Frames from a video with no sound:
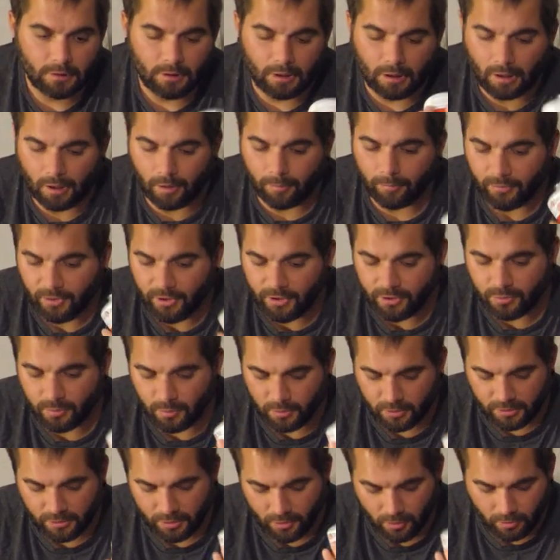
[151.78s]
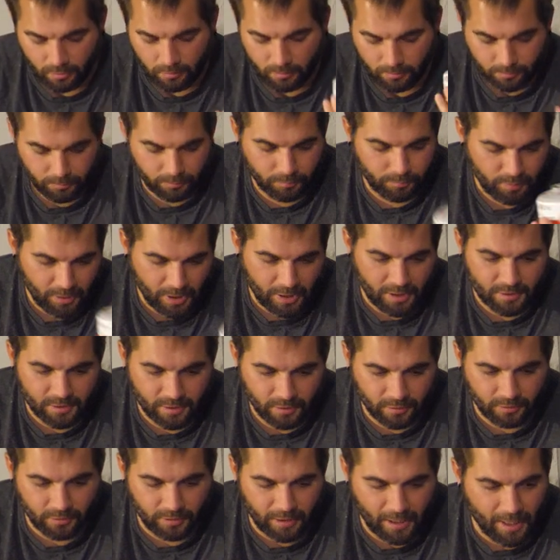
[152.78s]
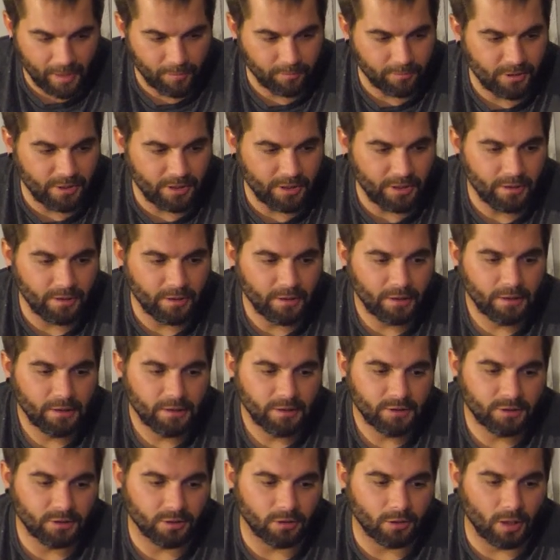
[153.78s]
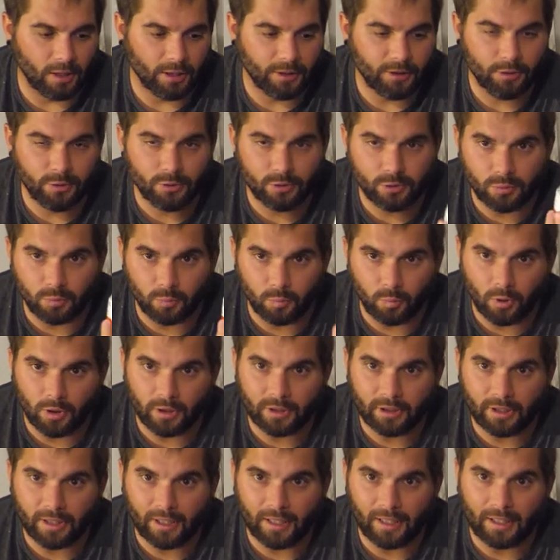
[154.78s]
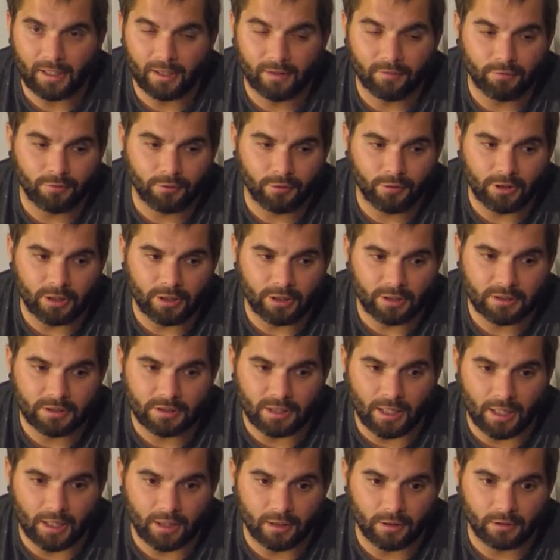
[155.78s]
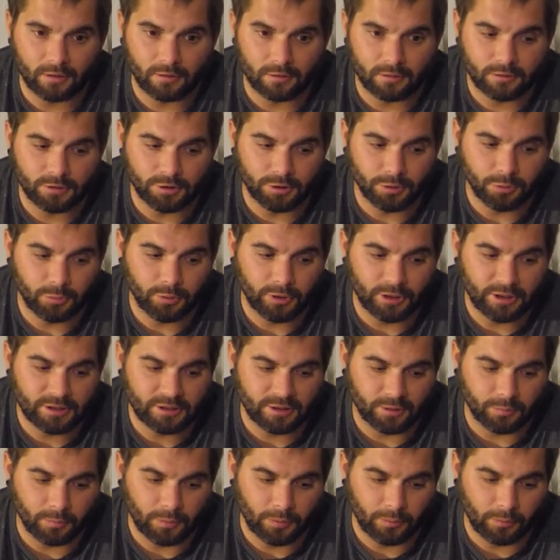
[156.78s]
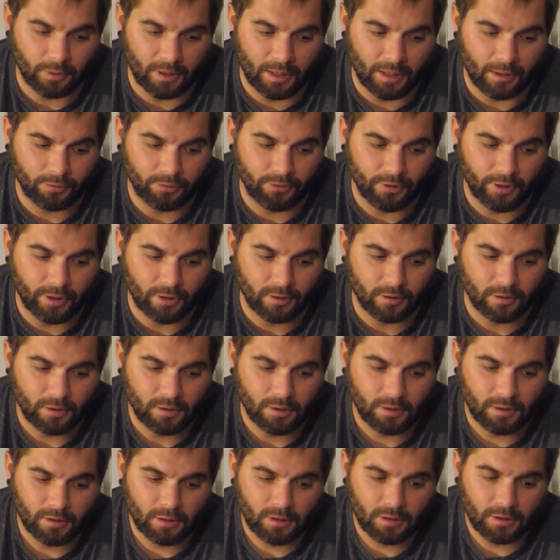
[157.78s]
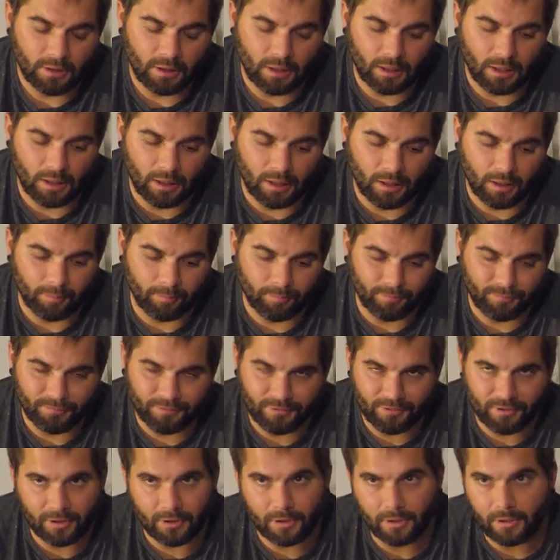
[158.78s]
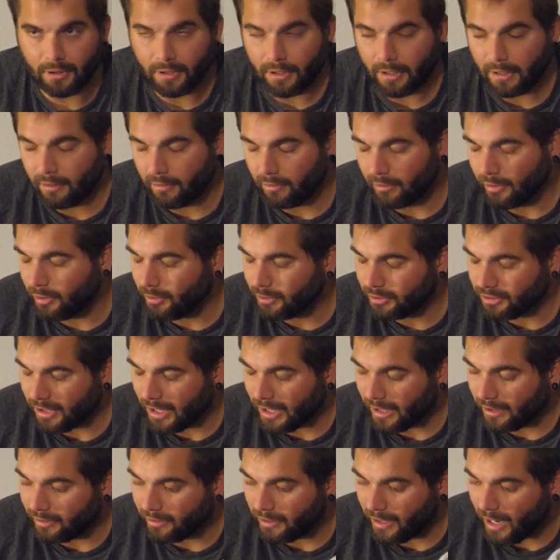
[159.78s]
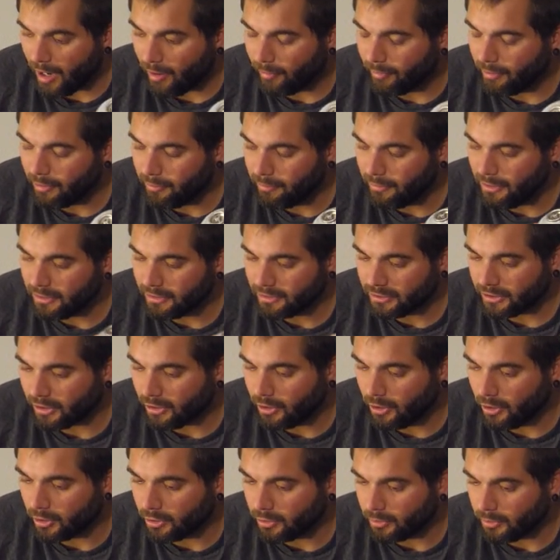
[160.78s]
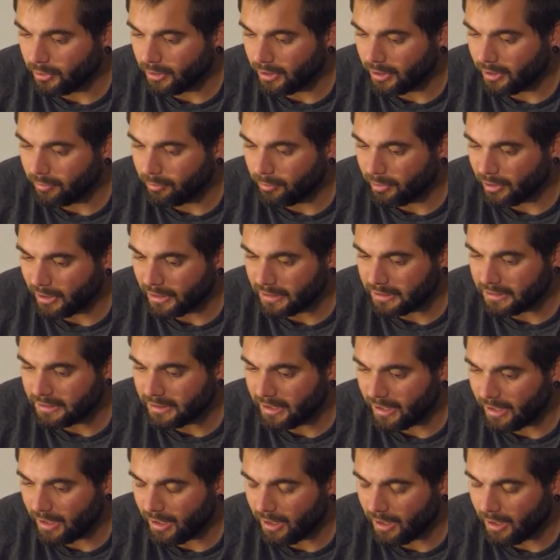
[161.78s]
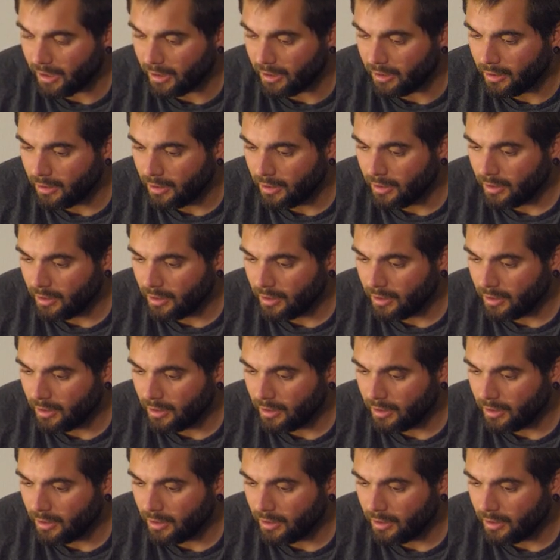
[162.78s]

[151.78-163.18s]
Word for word: Um, this one's basically empty. So I used one can for the entire two weeks that we were out there. Um, I don't know exactly how many meals I cooked with it, but I'd say